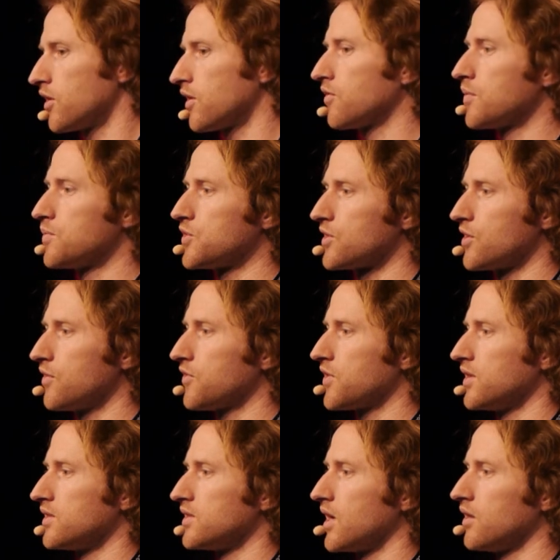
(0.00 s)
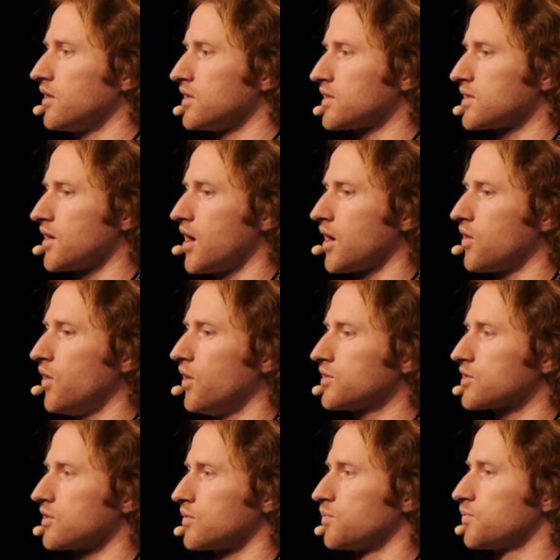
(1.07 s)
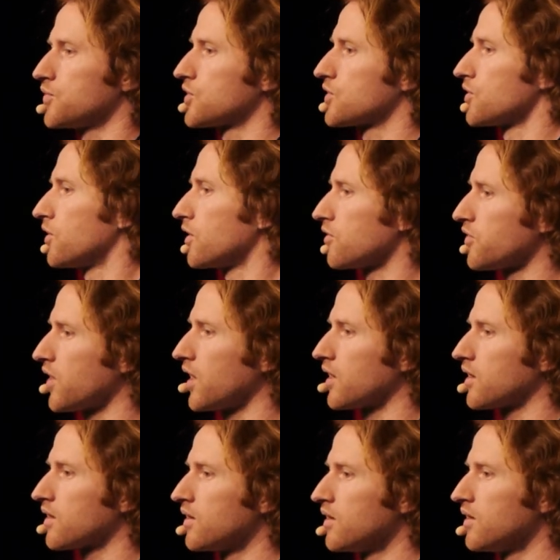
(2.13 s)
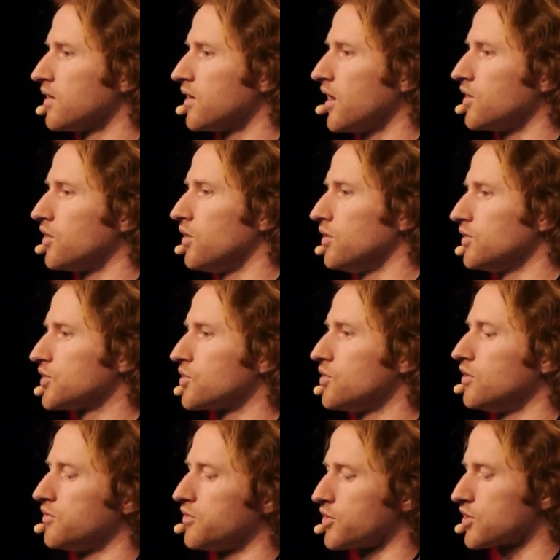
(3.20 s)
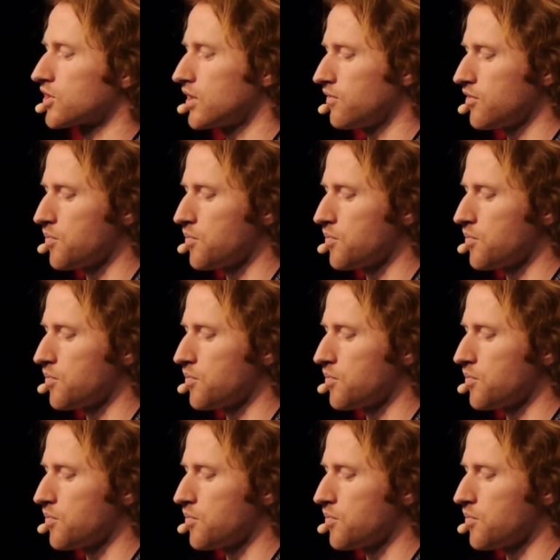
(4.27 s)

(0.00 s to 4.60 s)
of observe that daily stock quotes are sort of like an old school version of a